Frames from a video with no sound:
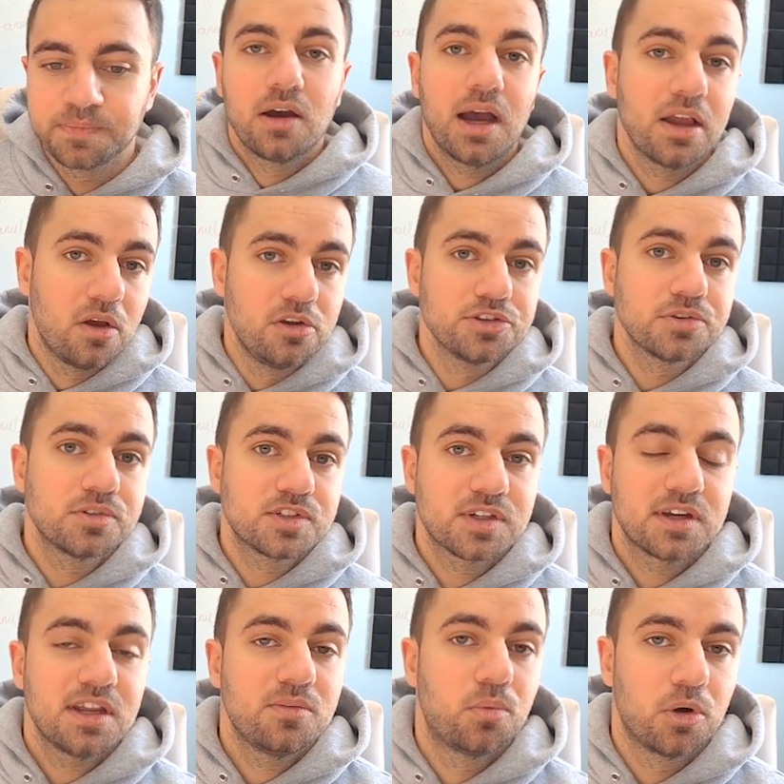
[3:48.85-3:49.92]
I also
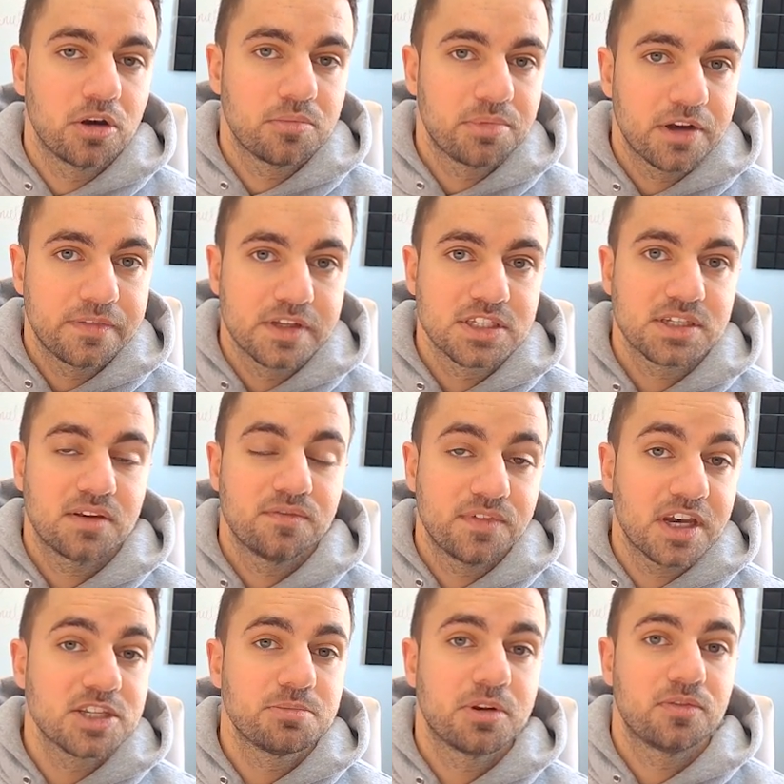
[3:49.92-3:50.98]
study Warren Buffett's
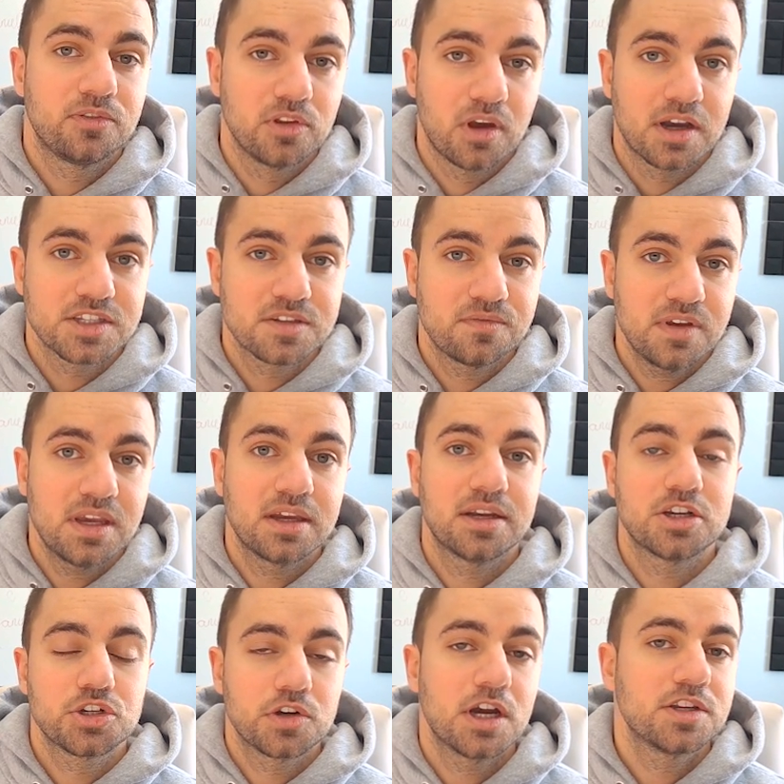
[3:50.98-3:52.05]
investment philosophy and I
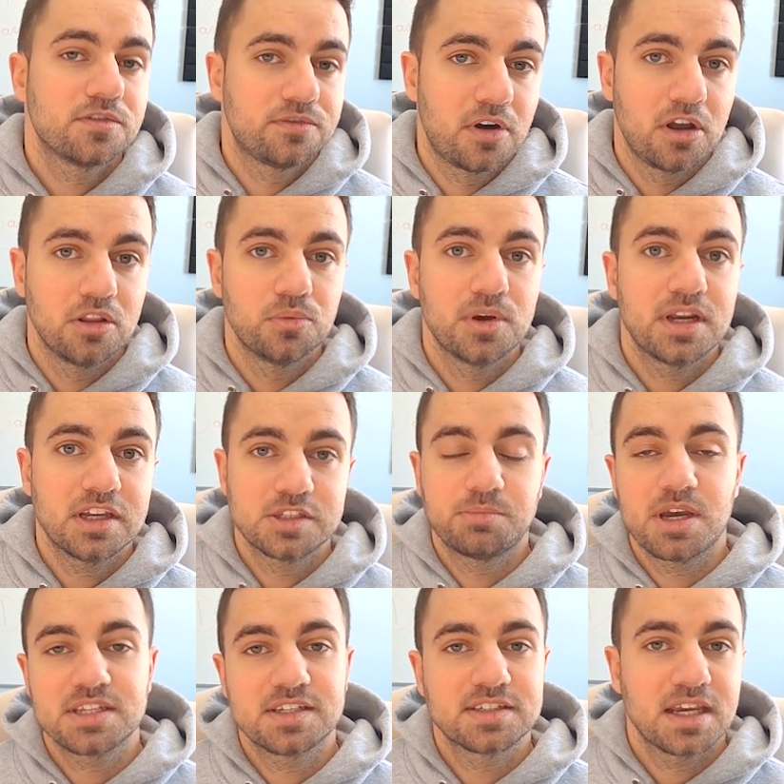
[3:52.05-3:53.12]
try to follow it as
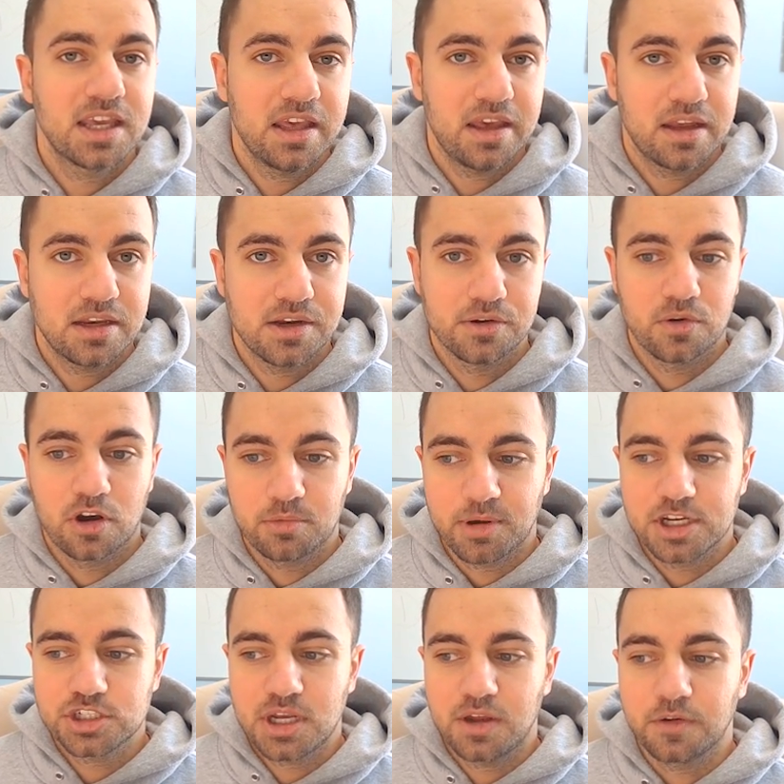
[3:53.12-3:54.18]
best as I can here on my
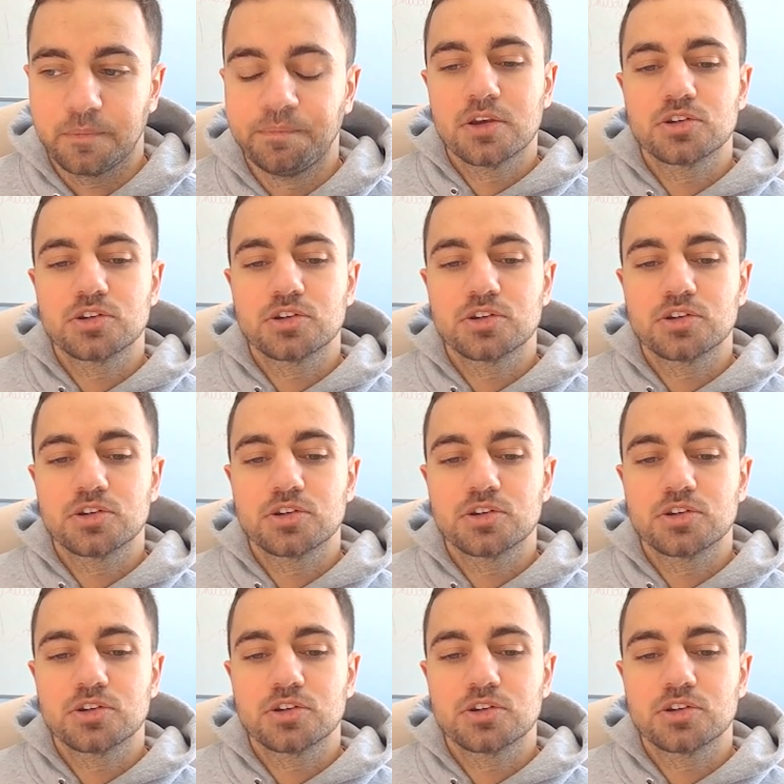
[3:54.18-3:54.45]
channel.